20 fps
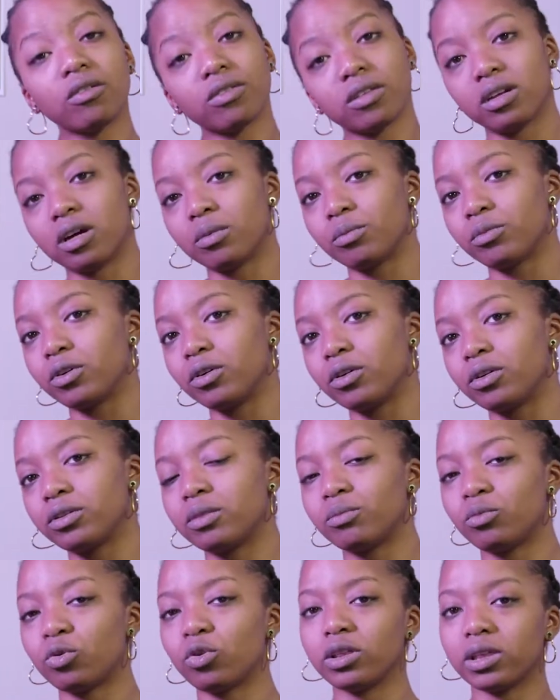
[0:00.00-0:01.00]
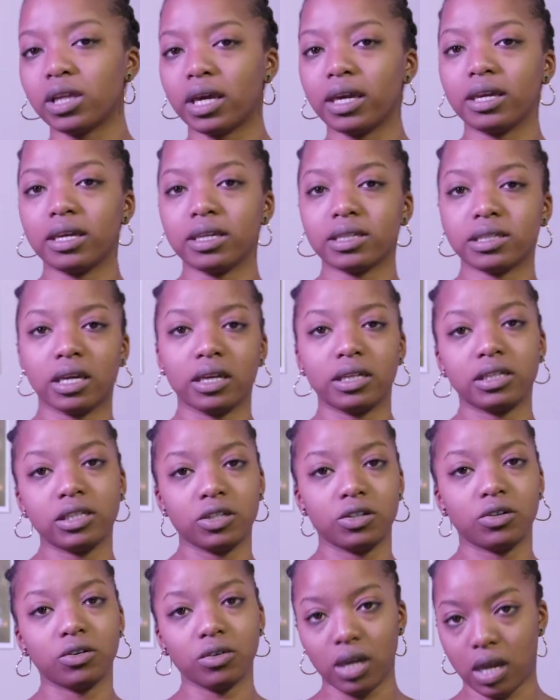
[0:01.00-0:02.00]
the number, the more light is let
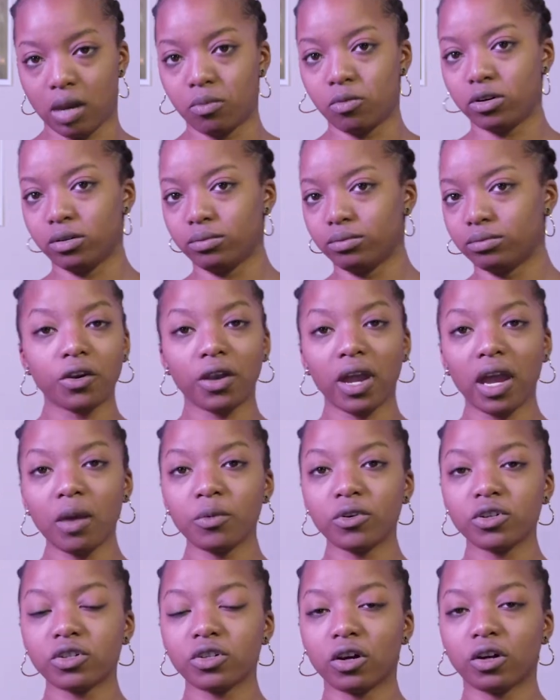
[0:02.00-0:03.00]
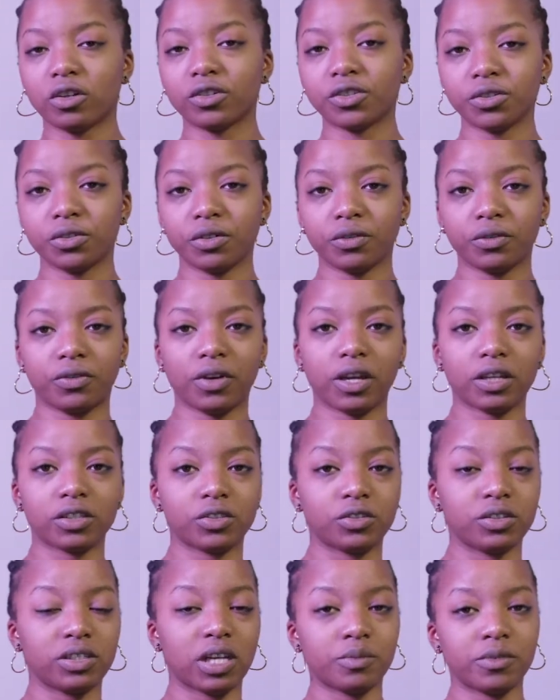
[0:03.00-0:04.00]
into your camera. Your aperture also affects
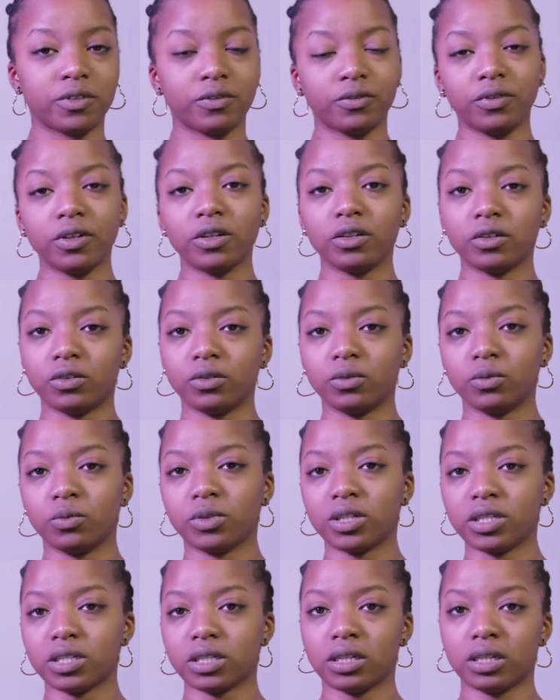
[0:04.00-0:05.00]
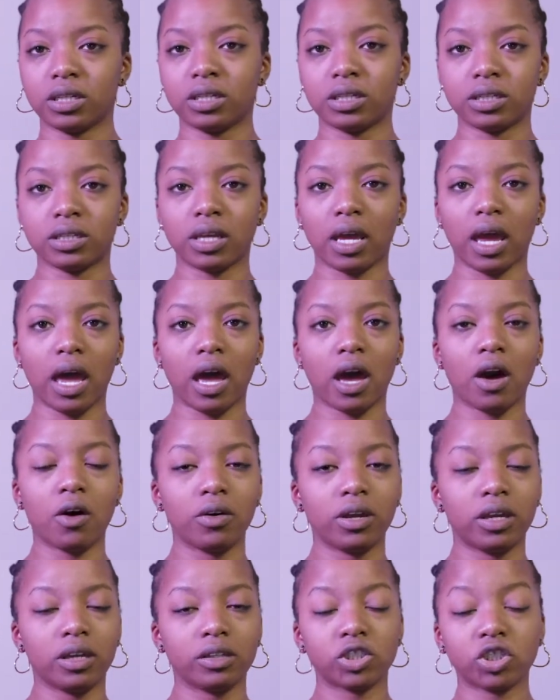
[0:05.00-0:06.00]
your depth of field, which is
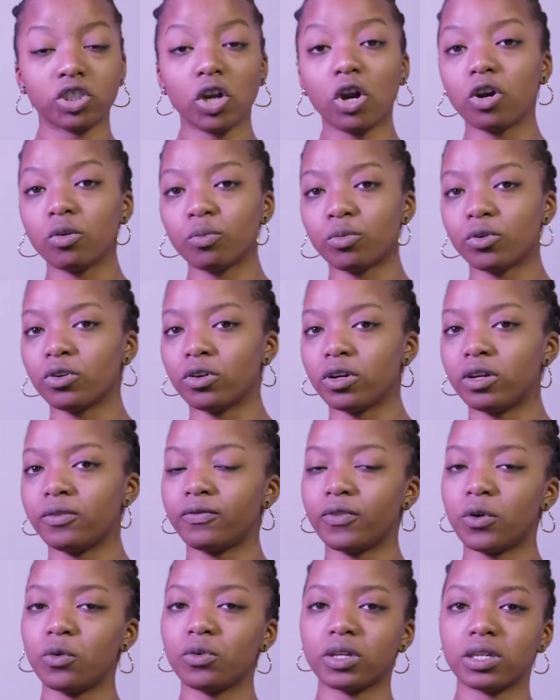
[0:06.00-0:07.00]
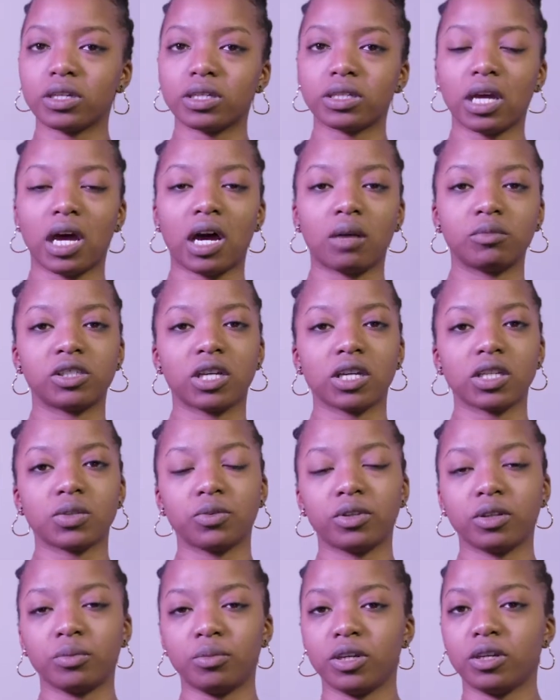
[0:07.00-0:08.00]
how sharp or in focus objects
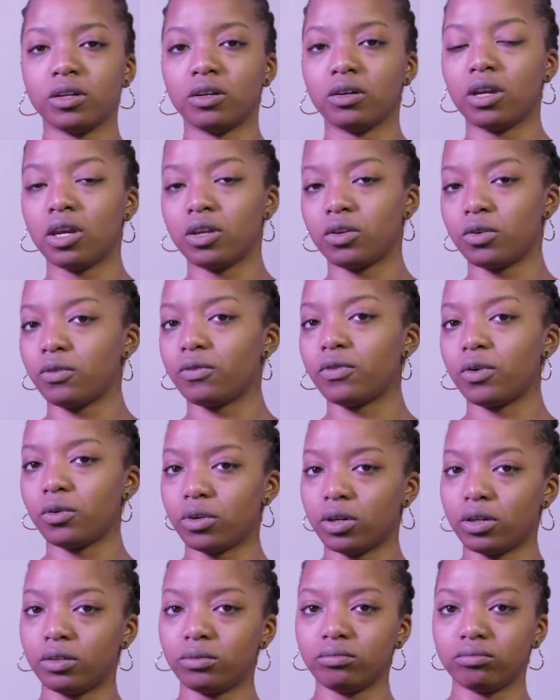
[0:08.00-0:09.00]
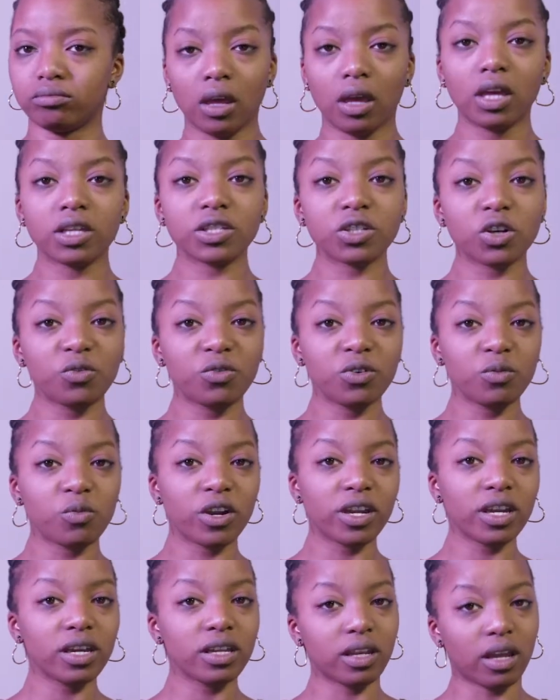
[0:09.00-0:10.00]
will appear in your photo. So if you
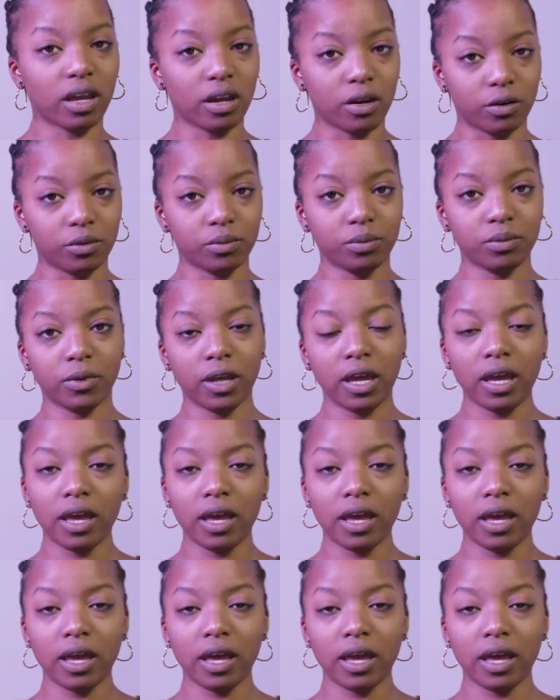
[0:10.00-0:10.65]
break it down,